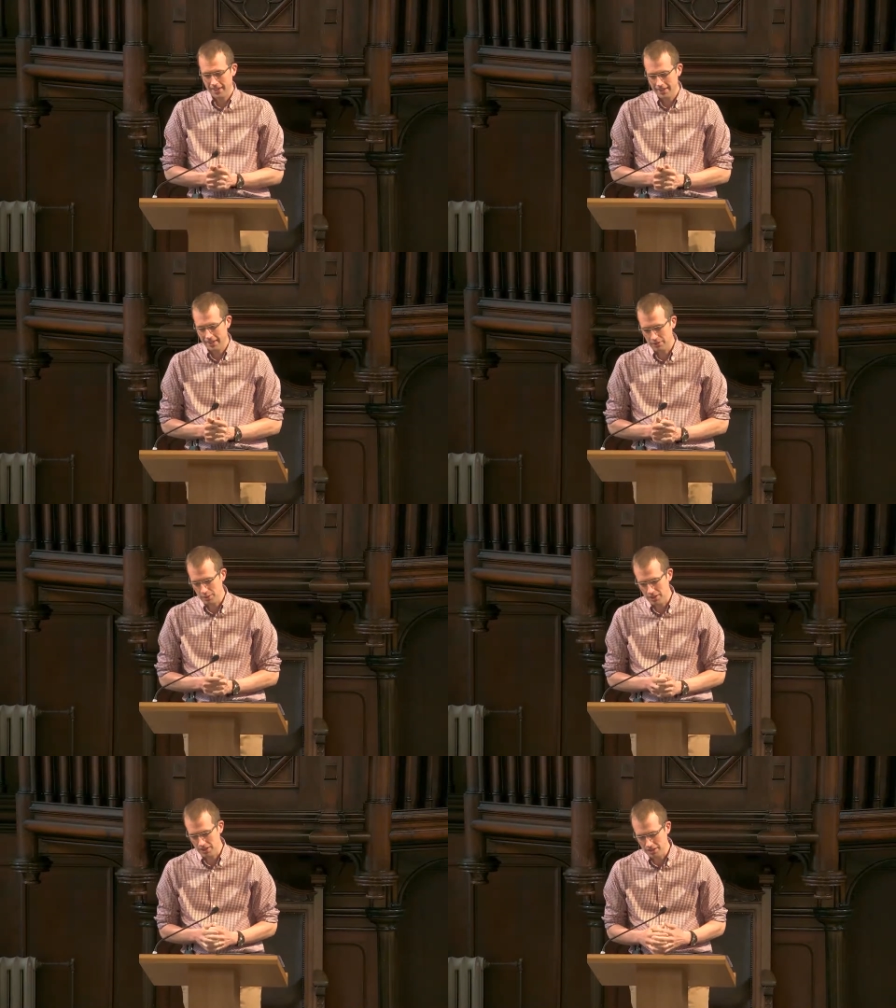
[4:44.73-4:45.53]
it
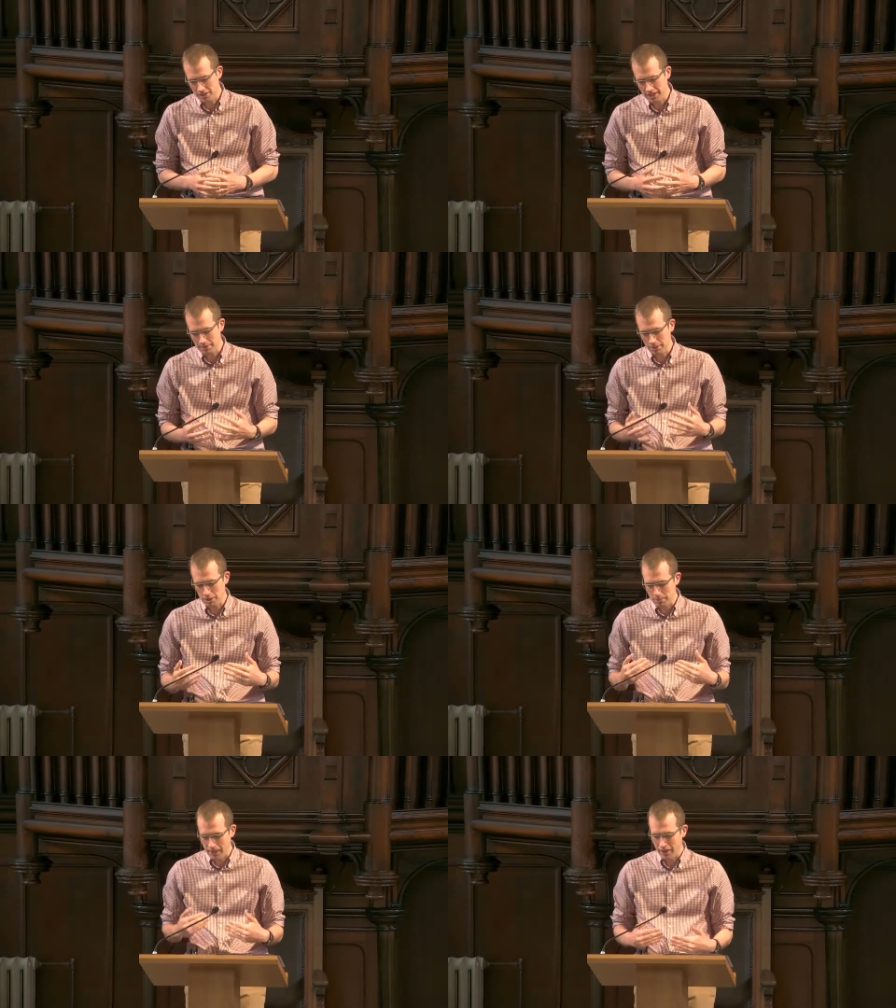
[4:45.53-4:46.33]
forces us to think about our
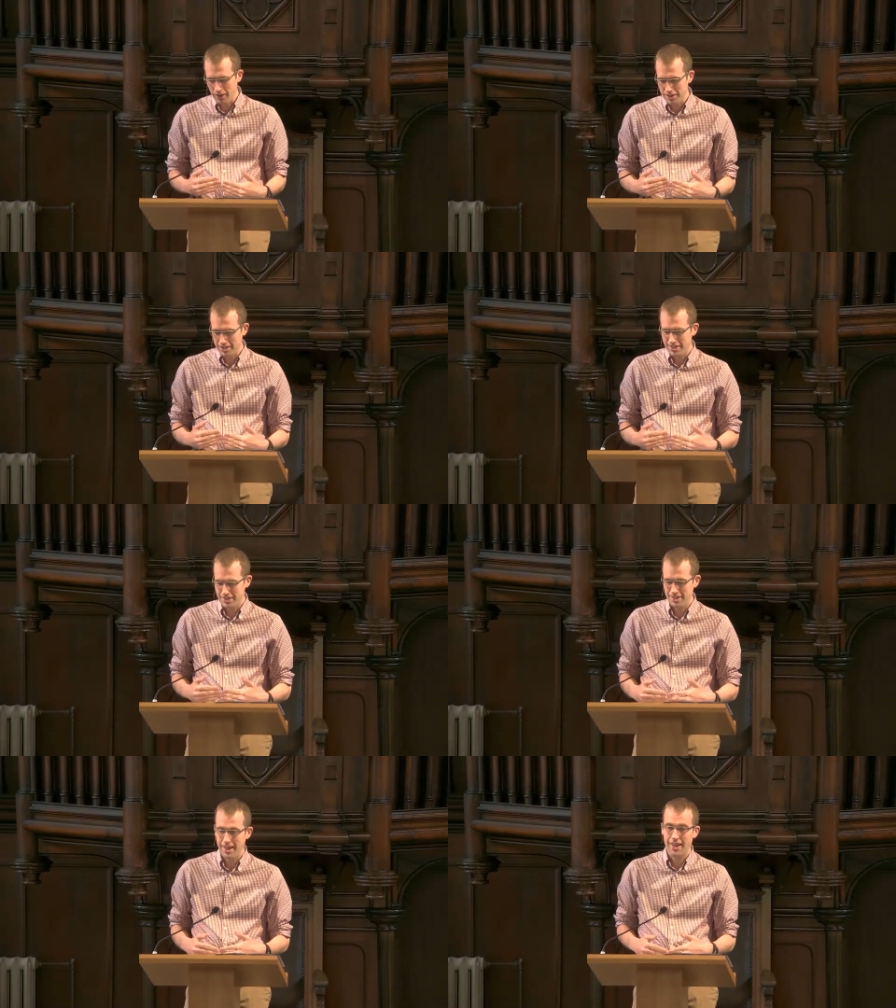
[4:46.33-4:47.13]

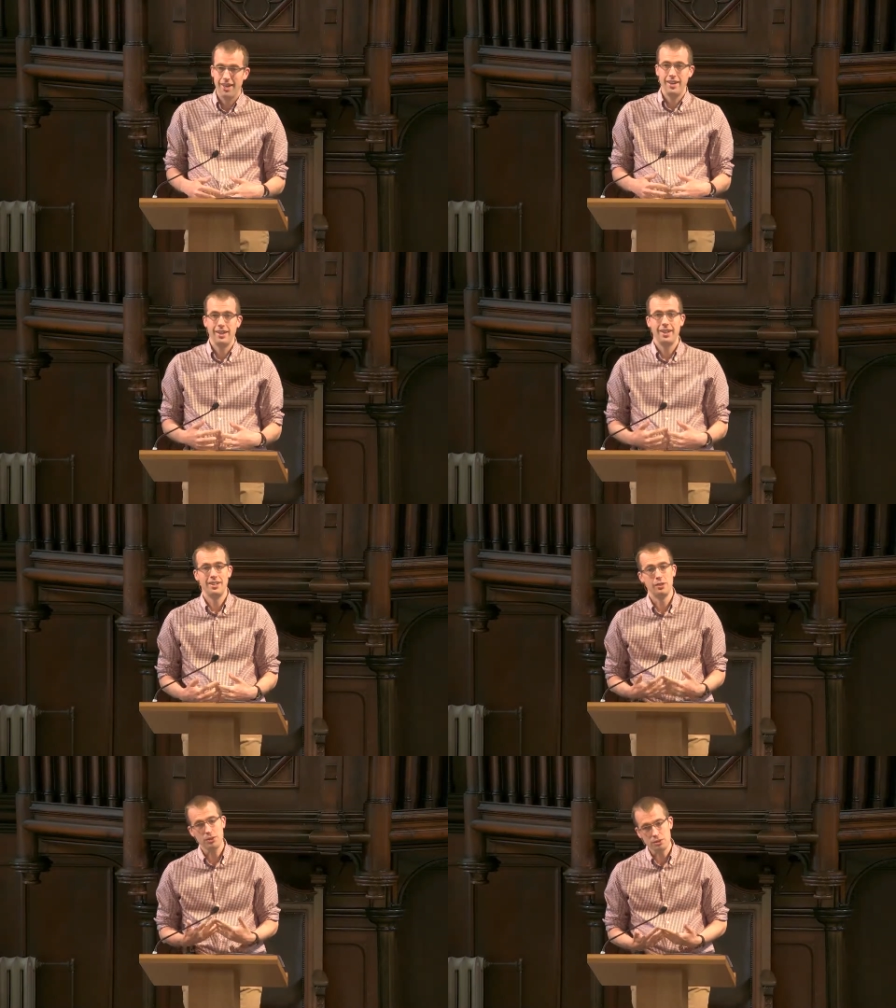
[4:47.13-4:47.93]
priorities, and
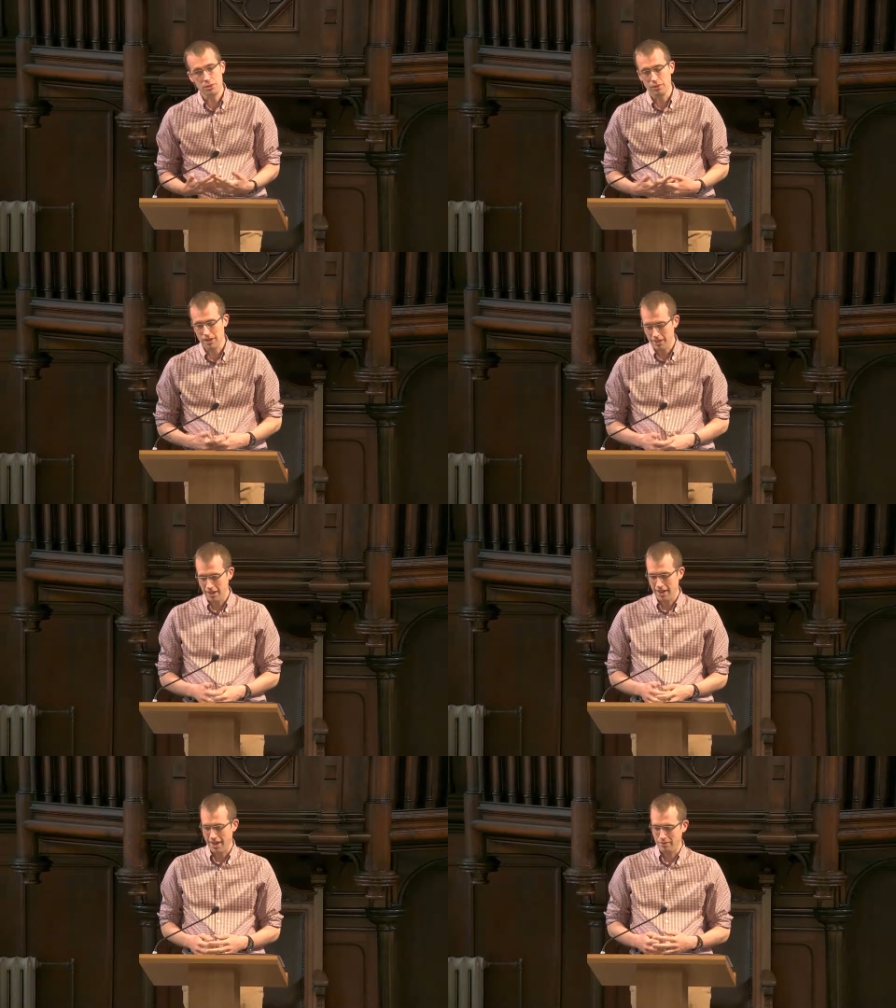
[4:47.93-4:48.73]
it also
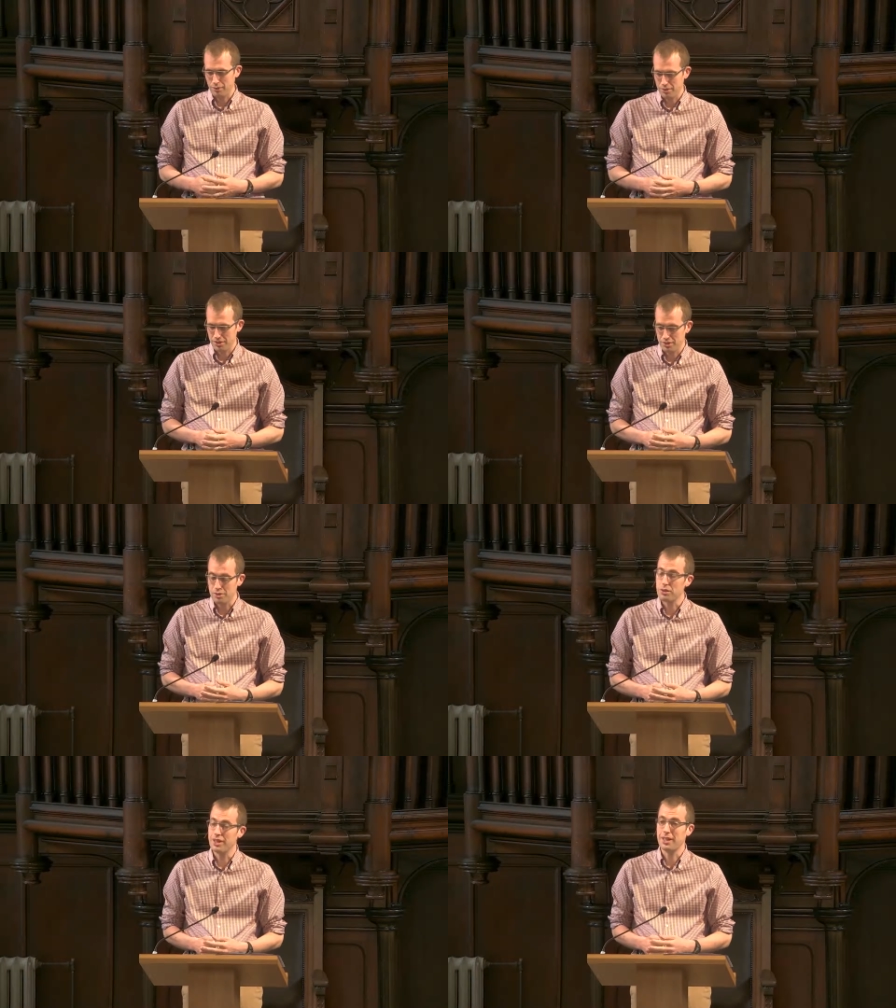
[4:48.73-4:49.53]
forces us
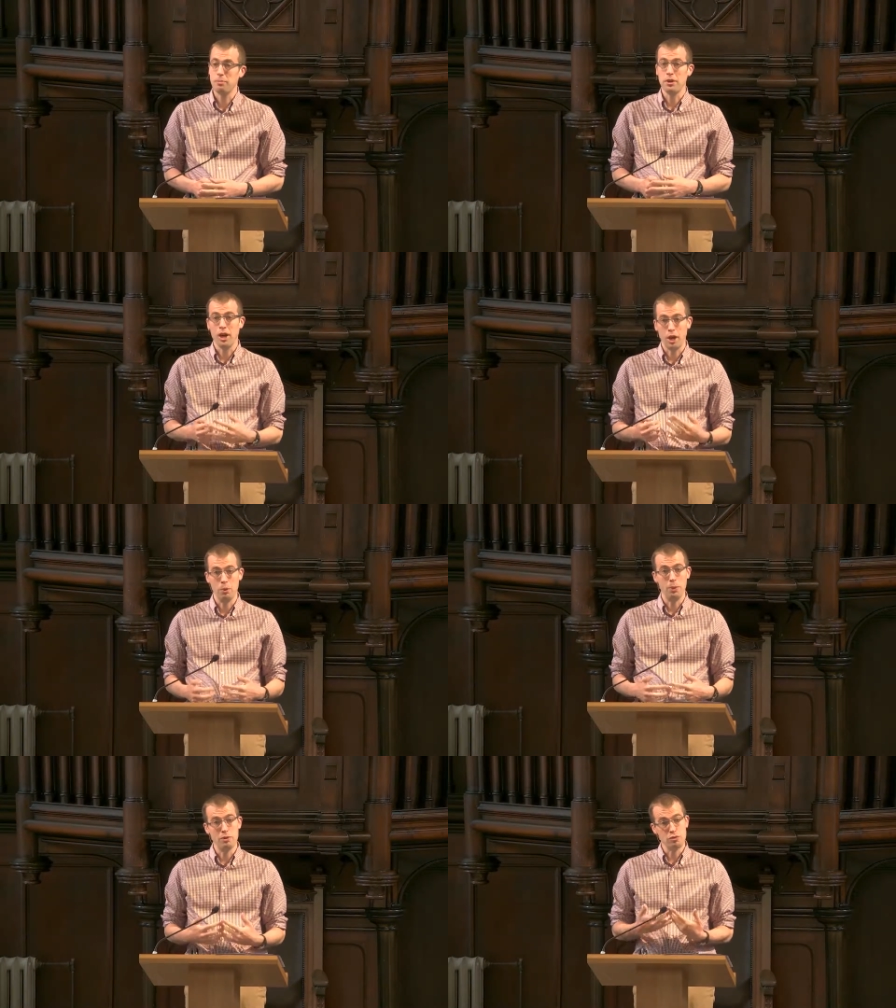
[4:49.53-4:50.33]
to think about how
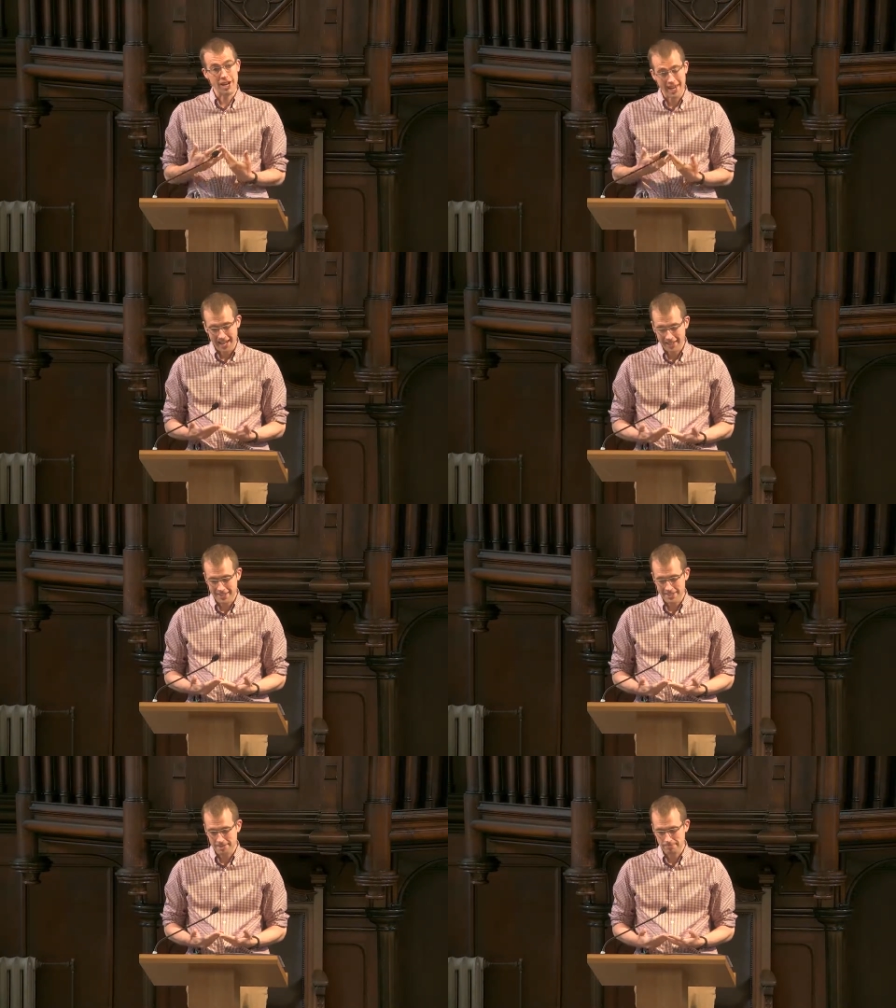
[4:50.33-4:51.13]
we
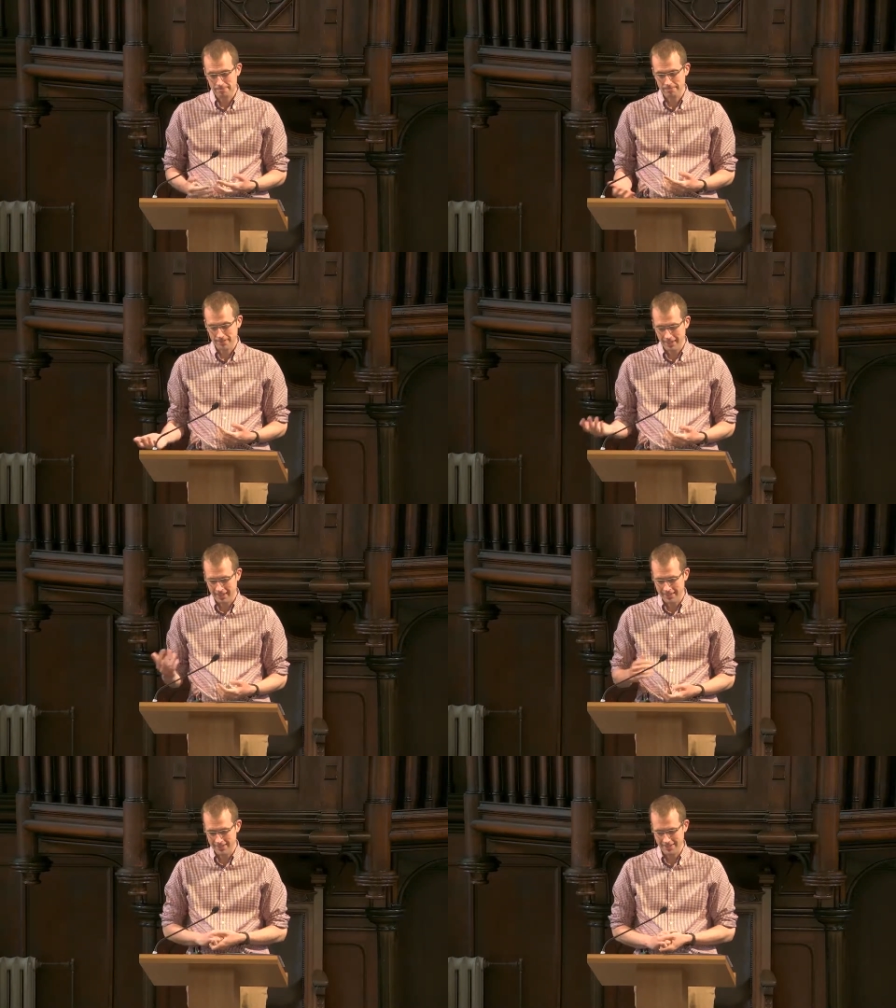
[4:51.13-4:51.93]
relax.
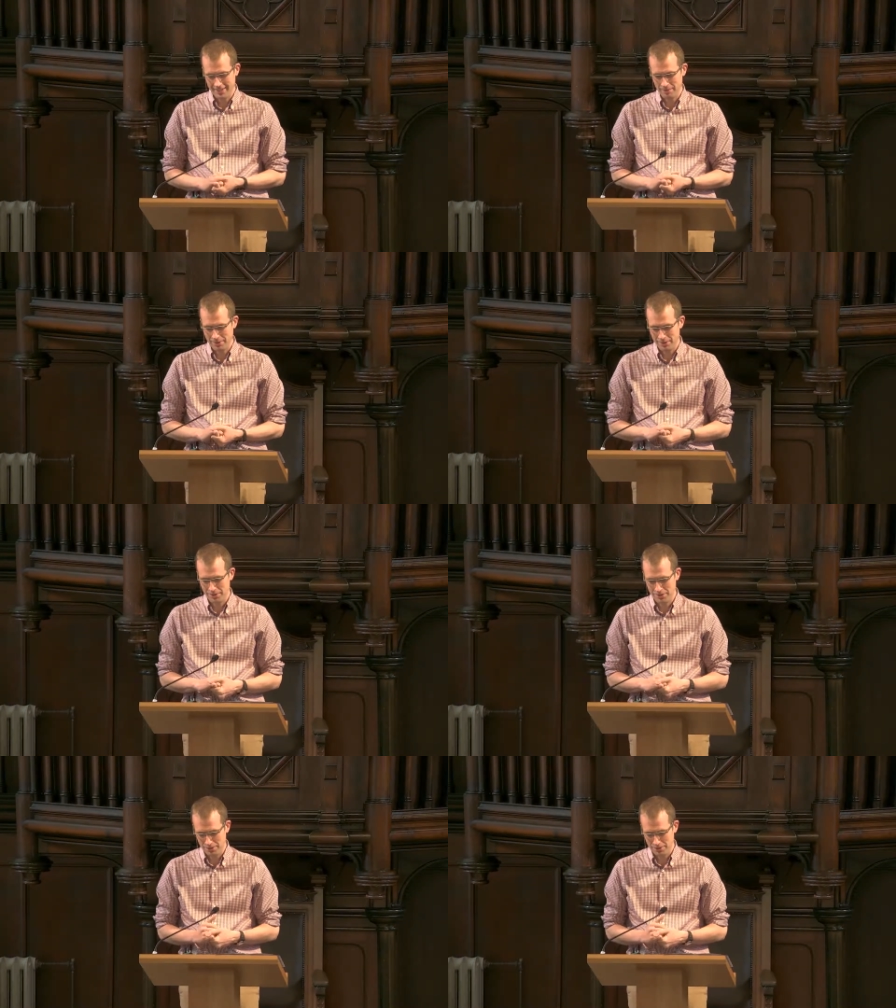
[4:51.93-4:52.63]
And I want us just to